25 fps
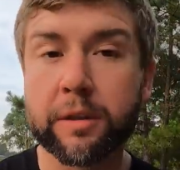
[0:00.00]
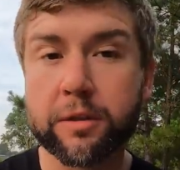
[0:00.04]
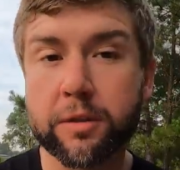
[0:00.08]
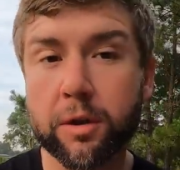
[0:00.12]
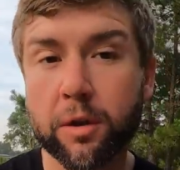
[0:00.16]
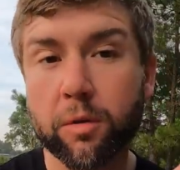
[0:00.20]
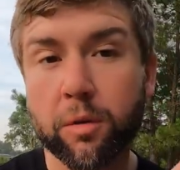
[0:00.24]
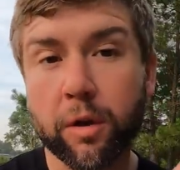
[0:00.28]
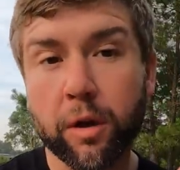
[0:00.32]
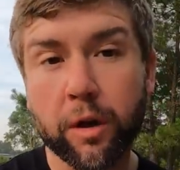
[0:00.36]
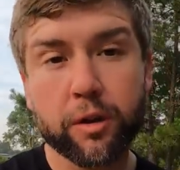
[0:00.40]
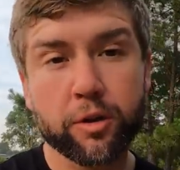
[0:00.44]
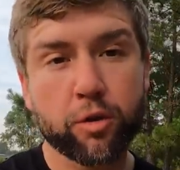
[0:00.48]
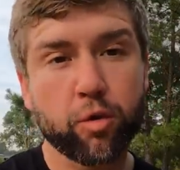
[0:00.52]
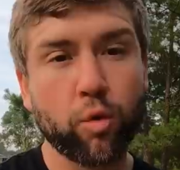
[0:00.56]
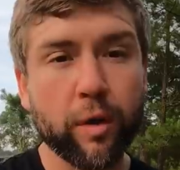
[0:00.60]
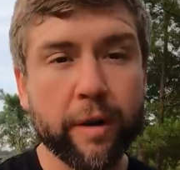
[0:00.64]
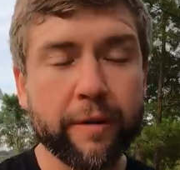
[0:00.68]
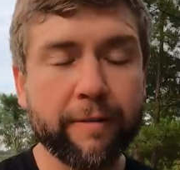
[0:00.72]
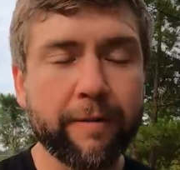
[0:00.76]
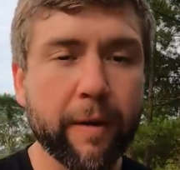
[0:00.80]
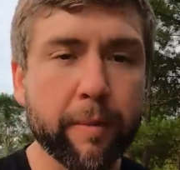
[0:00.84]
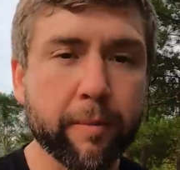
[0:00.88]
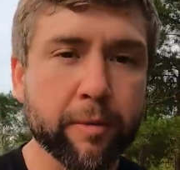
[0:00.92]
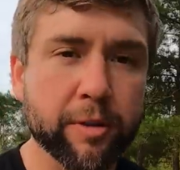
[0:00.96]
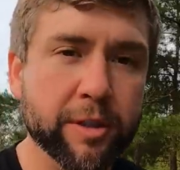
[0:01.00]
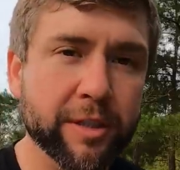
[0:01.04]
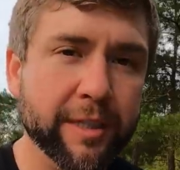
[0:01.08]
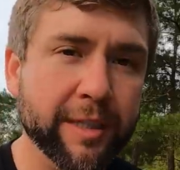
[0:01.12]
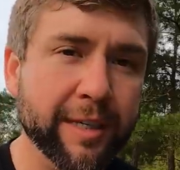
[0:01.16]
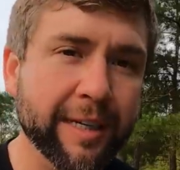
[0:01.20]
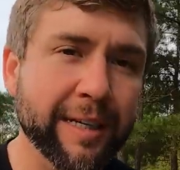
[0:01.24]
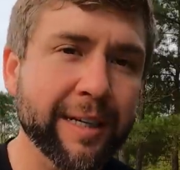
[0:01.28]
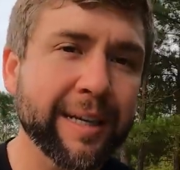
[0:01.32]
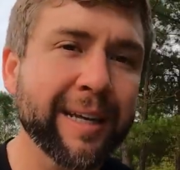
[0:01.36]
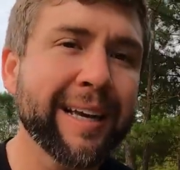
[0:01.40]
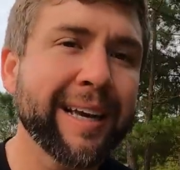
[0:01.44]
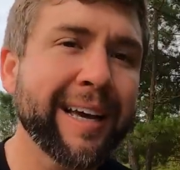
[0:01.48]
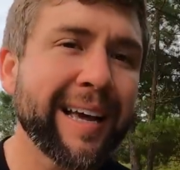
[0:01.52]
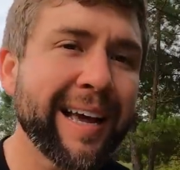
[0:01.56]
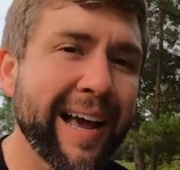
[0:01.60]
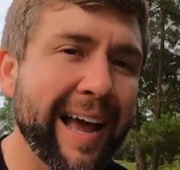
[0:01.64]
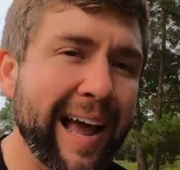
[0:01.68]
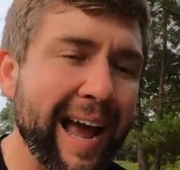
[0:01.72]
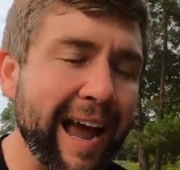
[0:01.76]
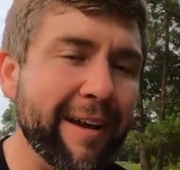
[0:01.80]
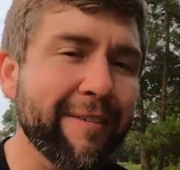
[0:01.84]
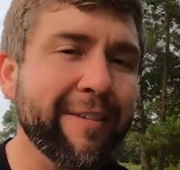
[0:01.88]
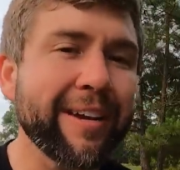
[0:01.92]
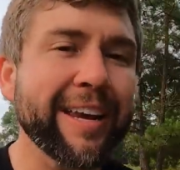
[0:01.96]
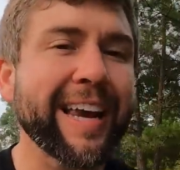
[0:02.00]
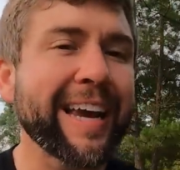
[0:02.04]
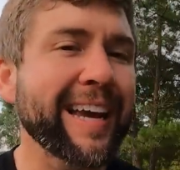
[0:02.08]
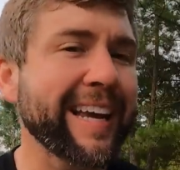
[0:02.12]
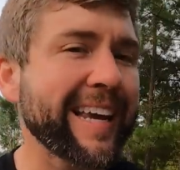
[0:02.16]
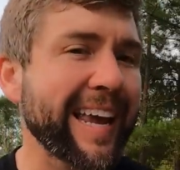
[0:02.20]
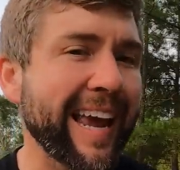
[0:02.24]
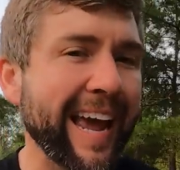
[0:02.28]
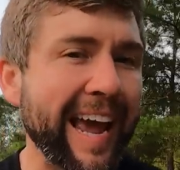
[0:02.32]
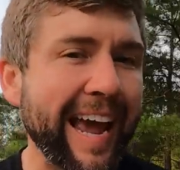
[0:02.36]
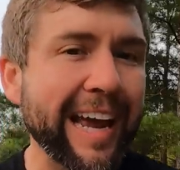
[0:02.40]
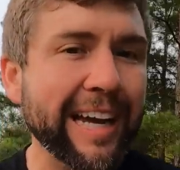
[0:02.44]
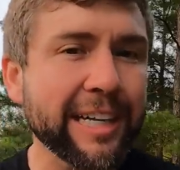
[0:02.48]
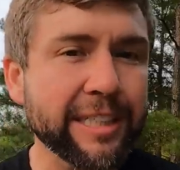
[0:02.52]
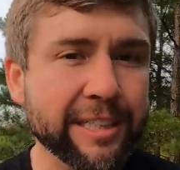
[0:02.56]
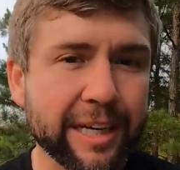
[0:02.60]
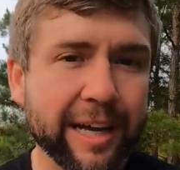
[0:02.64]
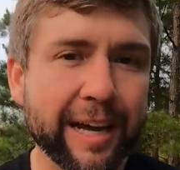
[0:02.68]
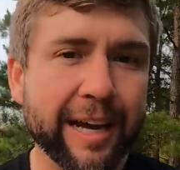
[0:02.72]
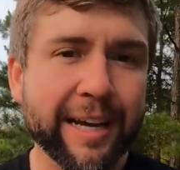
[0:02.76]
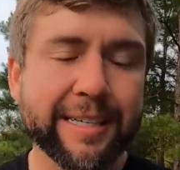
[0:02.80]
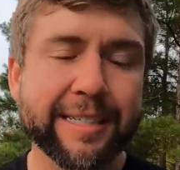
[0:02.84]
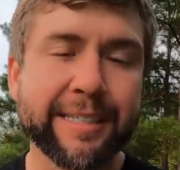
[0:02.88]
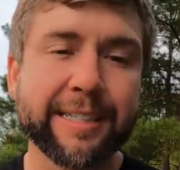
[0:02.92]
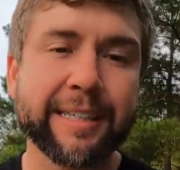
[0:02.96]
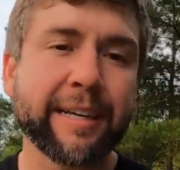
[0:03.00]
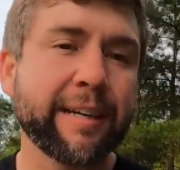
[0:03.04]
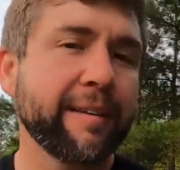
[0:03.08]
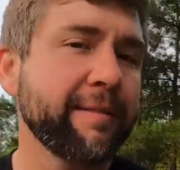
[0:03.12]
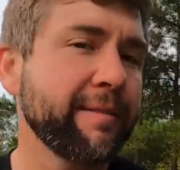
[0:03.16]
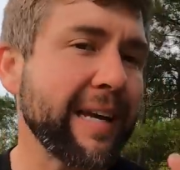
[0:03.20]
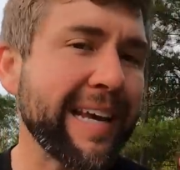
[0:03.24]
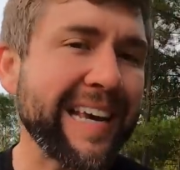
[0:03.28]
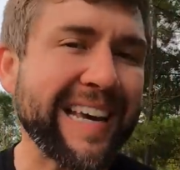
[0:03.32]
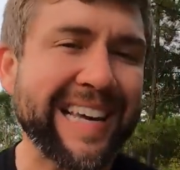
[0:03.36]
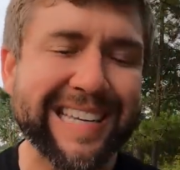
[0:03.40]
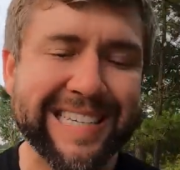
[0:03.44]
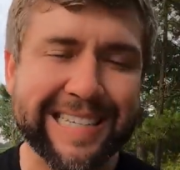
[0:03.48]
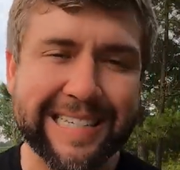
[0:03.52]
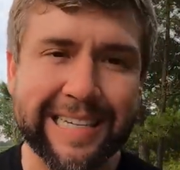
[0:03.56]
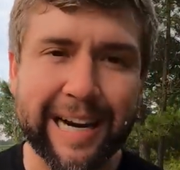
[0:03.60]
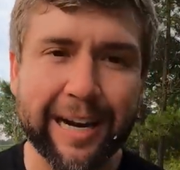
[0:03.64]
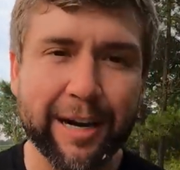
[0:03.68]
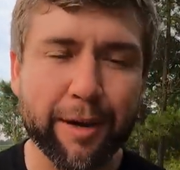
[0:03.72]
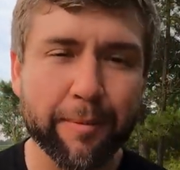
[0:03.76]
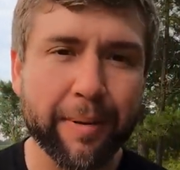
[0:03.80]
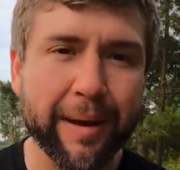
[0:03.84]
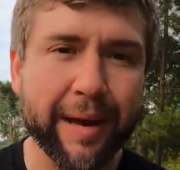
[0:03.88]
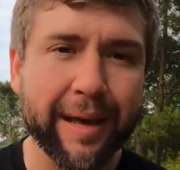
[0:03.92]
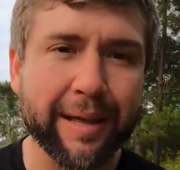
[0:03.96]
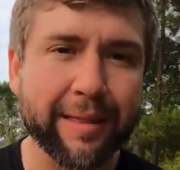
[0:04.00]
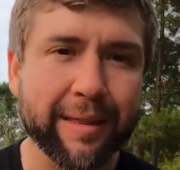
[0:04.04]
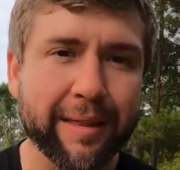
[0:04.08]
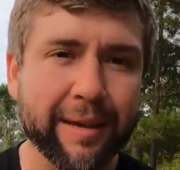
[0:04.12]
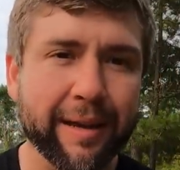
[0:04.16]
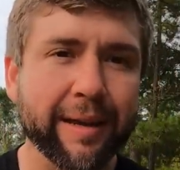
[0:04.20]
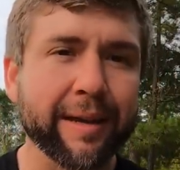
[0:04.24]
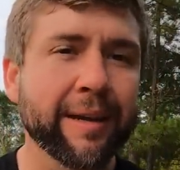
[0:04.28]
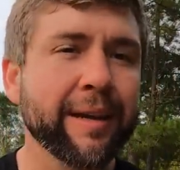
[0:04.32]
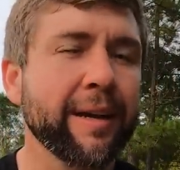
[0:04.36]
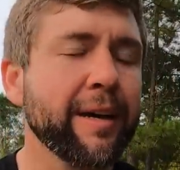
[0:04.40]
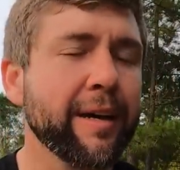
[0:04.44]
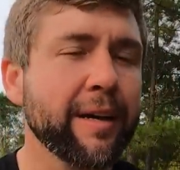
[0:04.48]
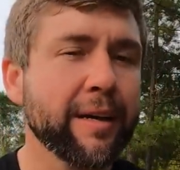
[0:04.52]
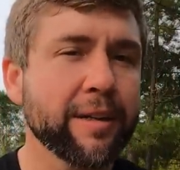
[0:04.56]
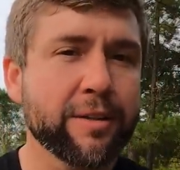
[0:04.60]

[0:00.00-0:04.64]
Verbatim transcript: So 25%, having a cash asset is not a bad thing.